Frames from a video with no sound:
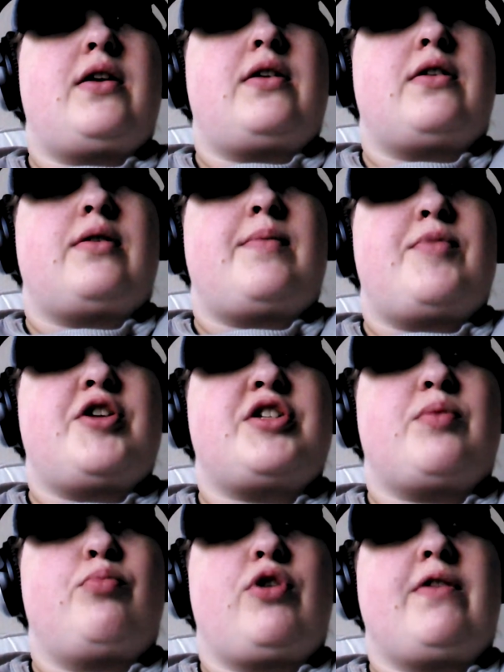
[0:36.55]
um,
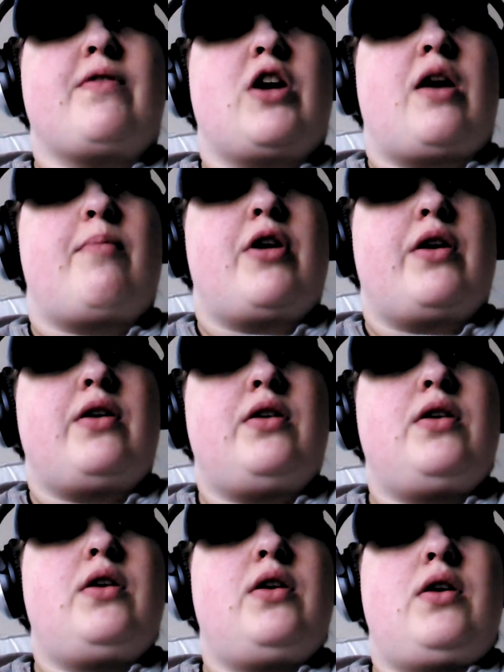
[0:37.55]
just a brief comment
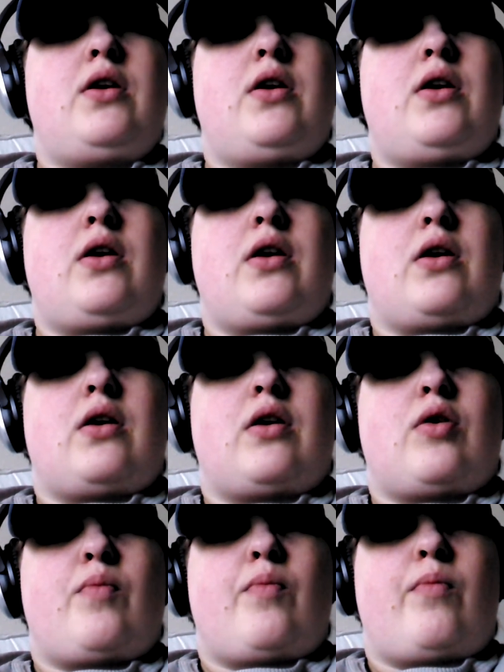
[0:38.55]

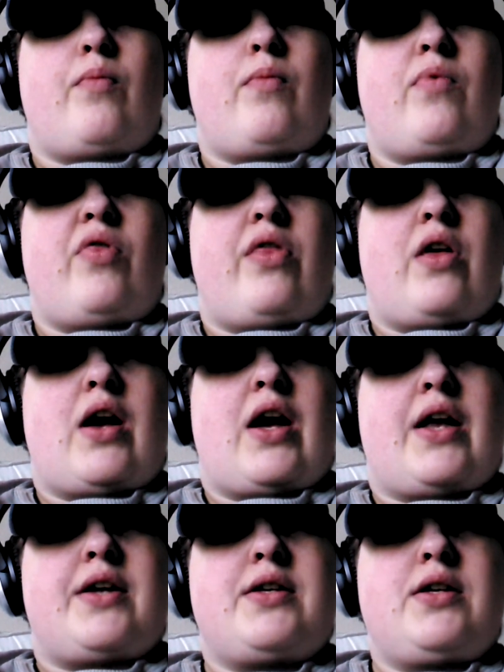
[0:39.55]
um,
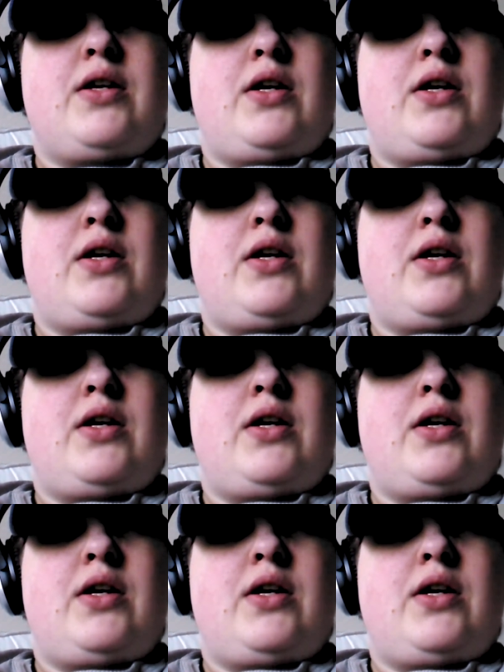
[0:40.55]
that